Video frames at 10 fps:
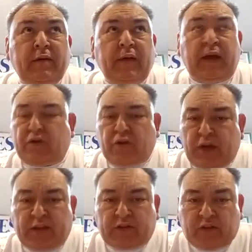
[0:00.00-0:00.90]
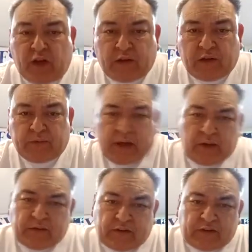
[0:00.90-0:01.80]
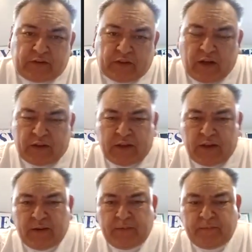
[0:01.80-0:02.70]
and could not talk, now she's talking